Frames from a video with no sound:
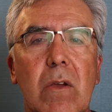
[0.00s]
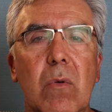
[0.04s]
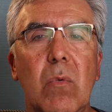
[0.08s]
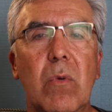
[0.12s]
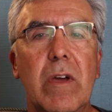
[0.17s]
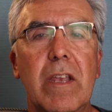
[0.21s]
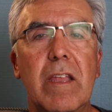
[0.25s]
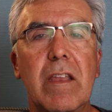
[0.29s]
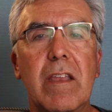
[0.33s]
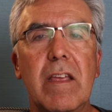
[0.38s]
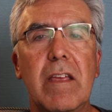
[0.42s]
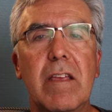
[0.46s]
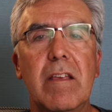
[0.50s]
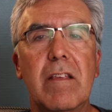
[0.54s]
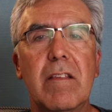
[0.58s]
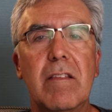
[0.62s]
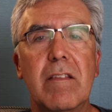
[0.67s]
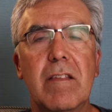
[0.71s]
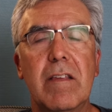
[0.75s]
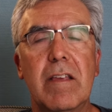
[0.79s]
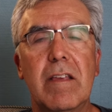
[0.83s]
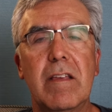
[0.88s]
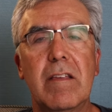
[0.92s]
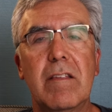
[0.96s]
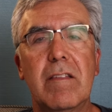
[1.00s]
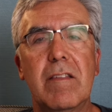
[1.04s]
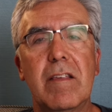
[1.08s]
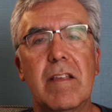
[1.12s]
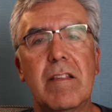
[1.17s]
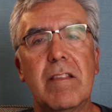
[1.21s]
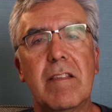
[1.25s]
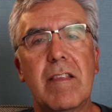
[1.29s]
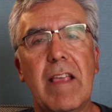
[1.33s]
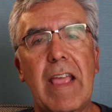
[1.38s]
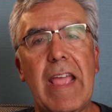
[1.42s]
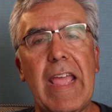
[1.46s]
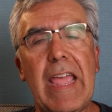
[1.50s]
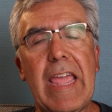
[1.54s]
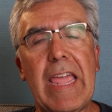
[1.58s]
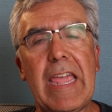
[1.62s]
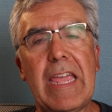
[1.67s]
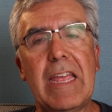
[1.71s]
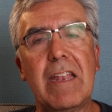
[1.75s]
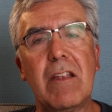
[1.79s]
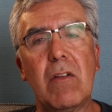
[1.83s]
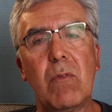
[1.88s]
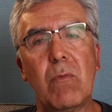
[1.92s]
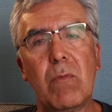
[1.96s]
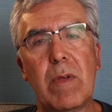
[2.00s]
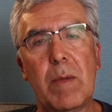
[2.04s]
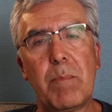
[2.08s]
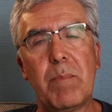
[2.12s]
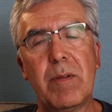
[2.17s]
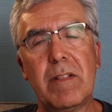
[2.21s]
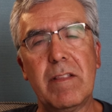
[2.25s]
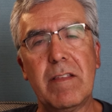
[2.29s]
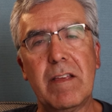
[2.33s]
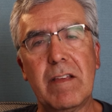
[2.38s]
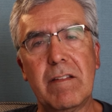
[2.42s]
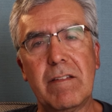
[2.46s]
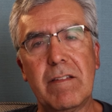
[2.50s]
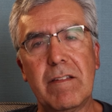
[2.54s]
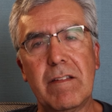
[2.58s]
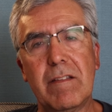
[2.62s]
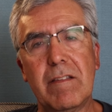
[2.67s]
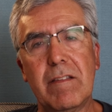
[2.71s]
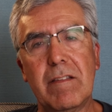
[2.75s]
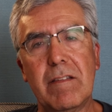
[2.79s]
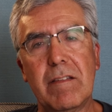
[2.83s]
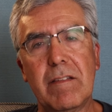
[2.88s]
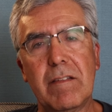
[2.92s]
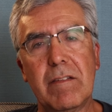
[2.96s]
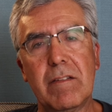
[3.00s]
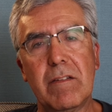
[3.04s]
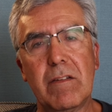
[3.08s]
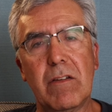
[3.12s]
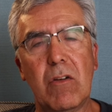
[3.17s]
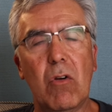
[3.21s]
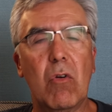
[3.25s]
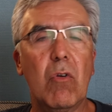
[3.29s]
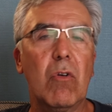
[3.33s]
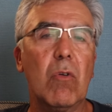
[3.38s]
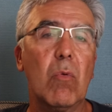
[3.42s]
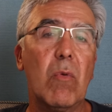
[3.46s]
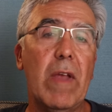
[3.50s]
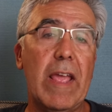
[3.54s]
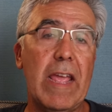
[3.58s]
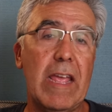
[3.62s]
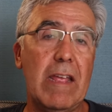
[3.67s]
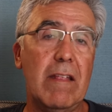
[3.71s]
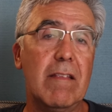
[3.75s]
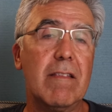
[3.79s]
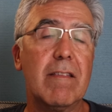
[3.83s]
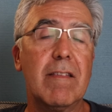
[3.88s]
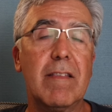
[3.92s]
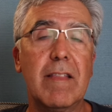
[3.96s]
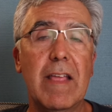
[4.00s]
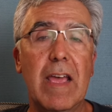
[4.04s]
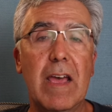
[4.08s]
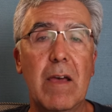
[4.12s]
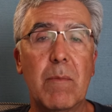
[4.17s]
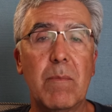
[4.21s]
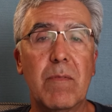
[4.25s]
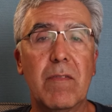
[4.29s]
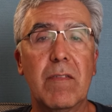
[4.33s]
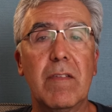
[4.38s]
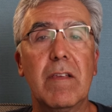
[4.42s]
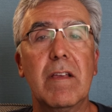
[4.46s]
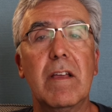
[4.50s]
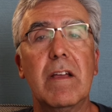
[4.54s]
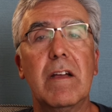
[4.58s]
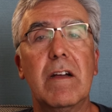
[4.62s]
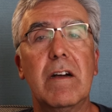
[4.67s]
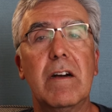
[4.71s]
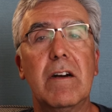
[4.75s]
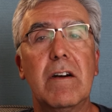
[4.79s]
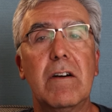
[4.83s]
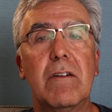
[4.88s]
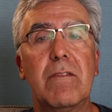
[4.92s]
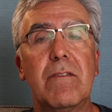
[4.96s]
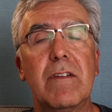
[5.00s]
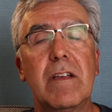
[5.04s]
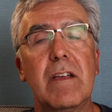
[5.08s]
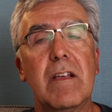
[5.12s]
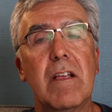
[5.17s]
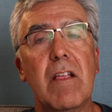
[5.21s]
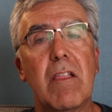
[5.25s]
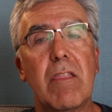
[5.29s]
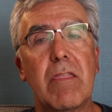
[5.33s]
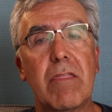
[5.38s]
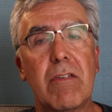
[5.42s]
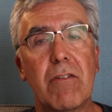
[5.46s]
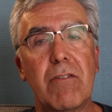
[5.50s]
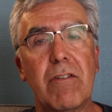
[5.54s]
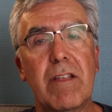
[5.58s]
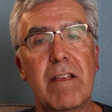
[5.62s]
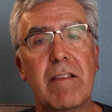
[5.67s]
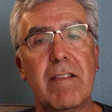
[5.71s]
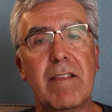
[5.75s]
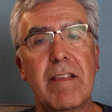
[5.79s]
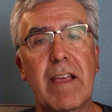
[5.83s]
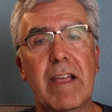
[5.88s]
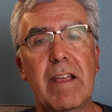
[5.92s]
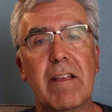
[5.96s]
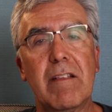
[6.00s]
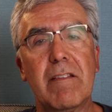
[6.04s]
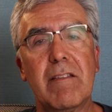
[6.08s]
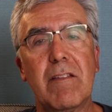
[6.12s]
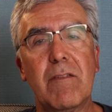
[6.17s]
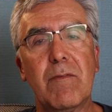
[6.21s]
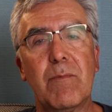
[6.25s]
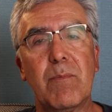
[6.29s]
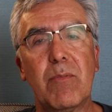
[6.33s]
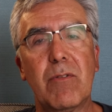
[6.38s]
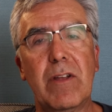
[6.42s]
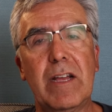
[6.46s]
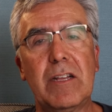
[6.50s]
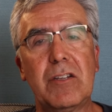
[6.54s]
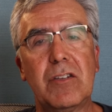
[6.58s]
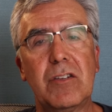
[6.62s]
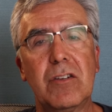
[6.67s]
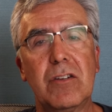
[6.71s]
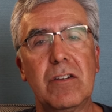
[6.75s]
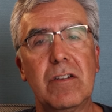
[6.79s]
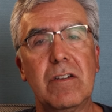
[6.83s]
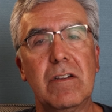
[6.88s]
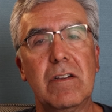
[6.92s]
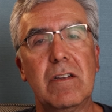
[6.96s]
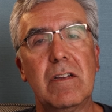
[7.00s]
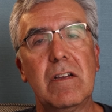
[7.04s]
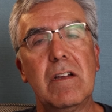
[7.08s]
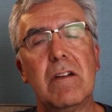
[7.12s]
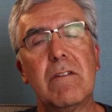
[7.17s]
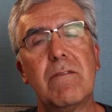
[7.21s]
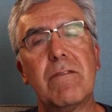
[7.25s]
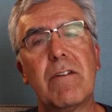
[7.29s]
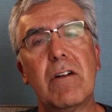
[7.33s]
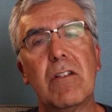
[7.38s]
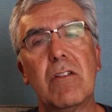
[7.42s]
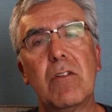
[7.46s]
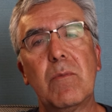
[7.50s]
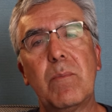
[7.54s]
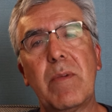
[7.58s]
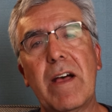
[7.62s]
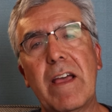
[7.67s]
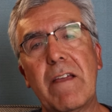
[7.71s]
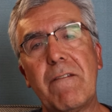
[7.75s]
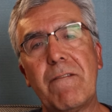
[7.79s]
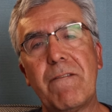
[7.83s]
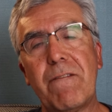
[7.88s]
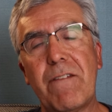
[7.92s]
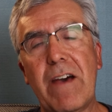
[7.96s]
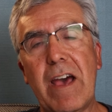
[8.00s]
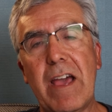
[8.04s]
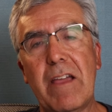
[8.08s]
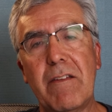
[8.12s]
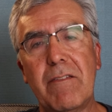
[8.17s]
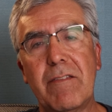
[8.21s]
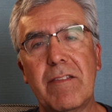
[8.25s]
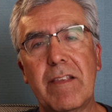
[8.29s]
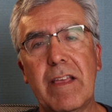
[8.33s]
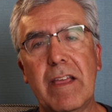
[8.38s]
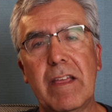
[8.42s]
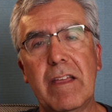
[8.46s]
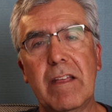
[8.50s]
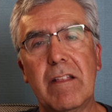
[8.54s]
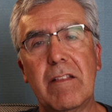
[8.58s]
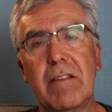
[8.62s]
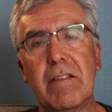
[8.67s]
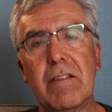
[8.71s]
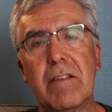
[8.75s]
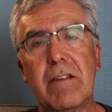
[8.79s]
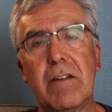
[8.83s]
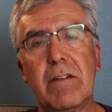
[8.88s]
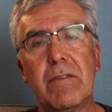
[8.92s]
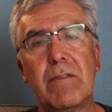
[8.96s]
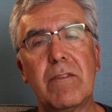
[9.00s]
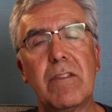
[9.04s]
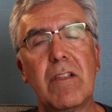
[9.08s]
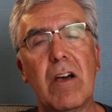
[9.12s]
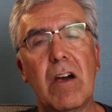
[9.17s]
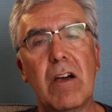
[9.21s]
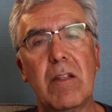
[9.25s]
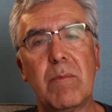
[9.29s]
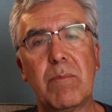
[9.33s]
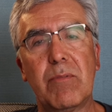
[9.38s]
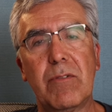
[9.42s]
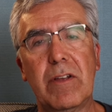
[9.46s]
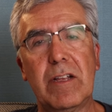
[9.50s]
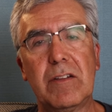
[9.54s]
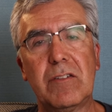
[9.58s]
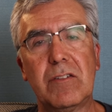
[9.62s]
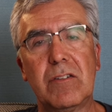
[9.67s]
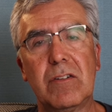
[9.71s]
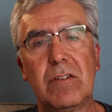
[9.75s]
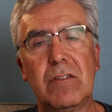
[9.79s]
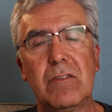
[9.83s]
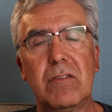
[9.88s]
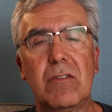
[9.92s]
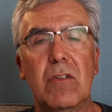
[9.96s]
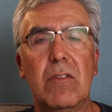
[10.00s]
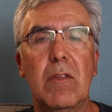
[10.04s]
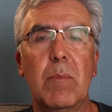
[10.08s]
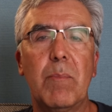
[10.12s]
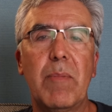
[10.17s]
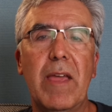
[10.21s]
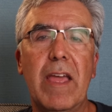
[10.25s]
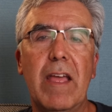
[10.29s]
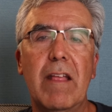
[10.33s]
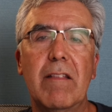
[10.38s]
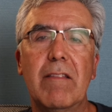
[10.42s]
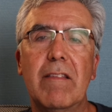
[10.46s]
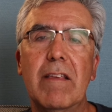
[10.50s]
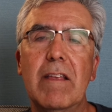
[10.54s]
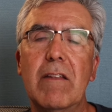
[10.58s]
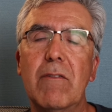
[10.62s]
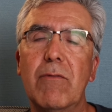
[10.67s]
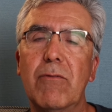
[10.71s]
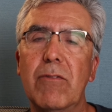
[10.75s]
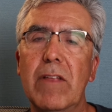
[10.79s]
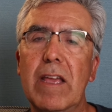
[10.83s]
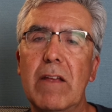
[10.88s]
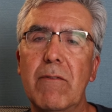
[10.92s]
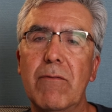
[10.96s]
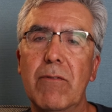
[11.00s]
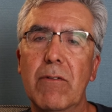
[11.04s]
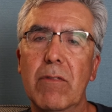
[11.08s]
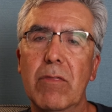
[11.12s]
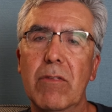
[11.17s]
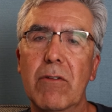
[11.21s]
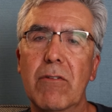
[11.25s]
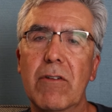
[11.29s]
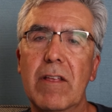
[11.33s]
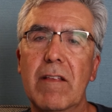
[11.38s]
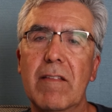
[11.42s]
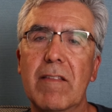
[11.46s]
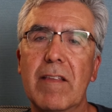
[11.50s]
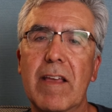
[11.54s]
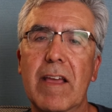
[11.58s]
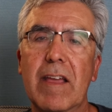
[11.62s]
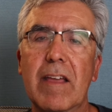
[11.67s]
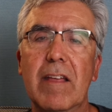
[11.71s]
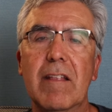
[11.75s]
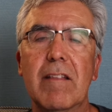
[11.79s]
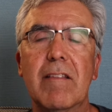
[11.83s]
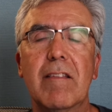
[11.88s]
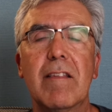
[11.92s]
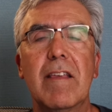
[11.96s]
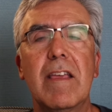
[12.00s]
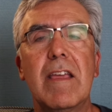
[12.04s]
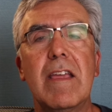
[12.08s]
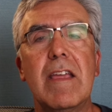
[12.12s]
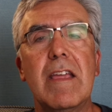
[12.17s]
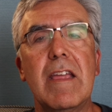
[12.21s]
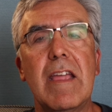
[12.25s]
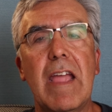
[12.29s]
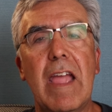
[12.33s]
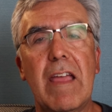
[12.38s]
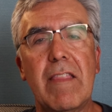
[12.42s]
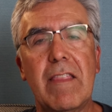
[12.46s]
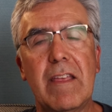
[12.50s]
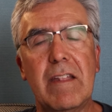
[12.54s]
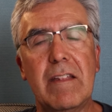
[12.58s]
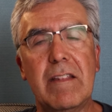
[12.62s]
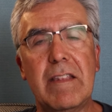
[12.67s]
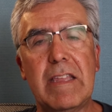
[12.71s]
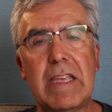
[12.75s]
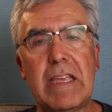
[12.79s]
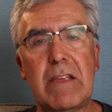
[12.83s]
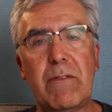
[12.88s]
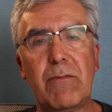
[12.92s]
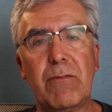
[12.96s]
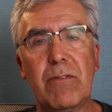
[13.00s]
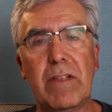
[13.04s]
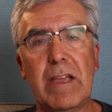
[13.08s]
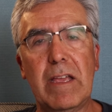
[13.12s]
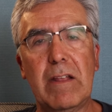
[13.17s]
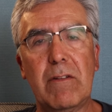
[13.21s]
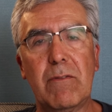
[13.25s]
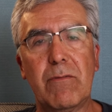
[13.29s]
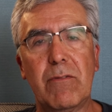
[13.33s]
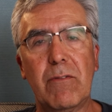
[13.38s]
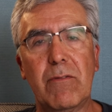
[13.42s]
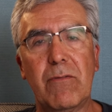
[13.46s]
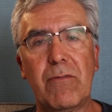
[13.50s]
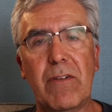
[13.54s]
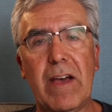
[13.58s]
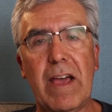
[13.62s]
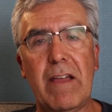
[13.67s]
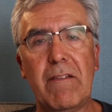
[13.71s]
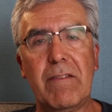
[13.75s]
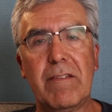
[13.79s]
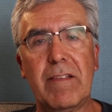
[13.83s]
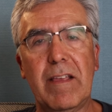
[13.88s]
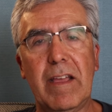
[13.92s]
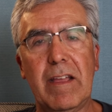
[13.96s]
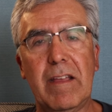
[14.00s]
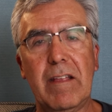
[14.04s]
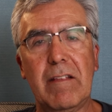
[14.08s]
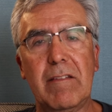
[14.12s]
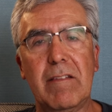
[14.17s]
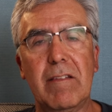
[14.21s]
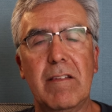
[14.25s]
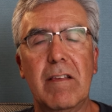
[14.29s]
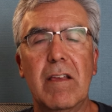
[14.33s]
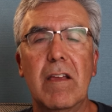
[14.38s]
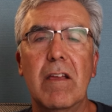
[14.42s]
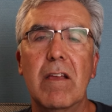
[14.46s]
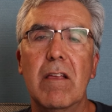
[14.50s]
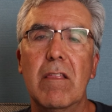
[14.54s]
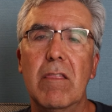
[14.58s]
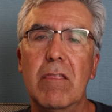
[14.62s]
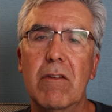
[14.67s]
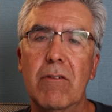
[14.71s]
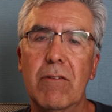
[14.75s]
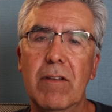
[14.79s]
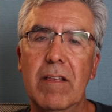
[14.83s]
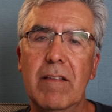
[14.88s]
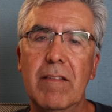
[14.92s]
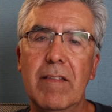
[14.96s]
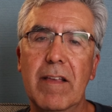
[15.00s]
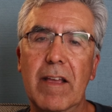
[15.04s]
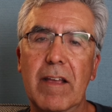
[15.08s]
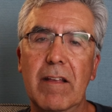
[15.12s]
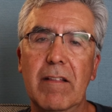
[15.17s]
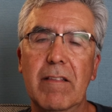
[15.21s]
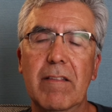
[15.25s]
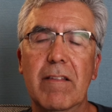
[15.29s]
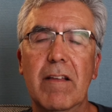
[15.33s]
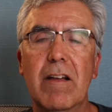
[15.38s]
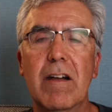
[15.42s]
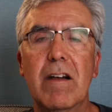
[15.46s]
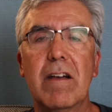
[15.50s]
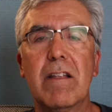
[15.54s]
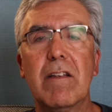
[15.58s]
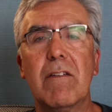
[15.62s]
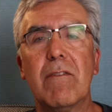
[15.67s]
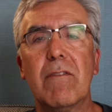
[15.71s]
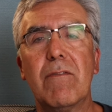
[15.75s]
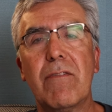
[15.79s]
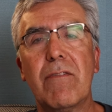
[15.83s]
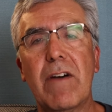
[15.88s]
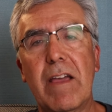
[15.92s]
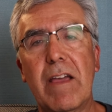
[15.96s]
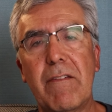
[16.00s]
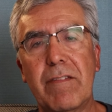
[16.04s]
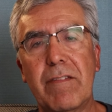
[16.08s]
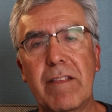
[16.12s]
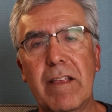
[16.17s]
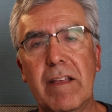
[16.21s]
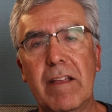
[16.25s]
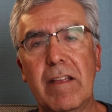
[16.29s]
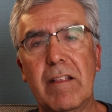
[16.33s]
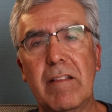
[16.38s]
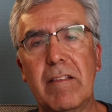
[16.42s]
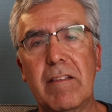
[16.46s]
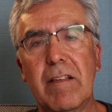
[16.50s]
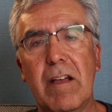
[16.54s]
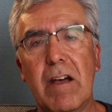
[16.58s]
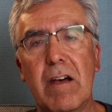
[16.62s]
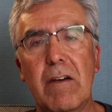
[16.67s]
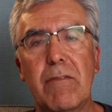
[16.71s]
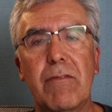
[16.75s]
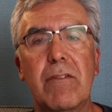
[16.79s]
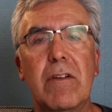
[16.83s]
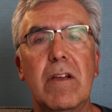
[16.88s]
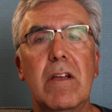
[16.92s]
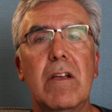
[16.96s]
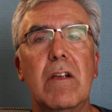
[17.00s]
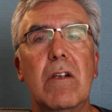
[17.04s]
What it is, is it's eight repetitions or eight steps of 30 seconds of pressure followed by five seconds of non-pressure. So the bands inflate for 30 seconds and then deflate for five seconds. 30 seconds on, five seconds off,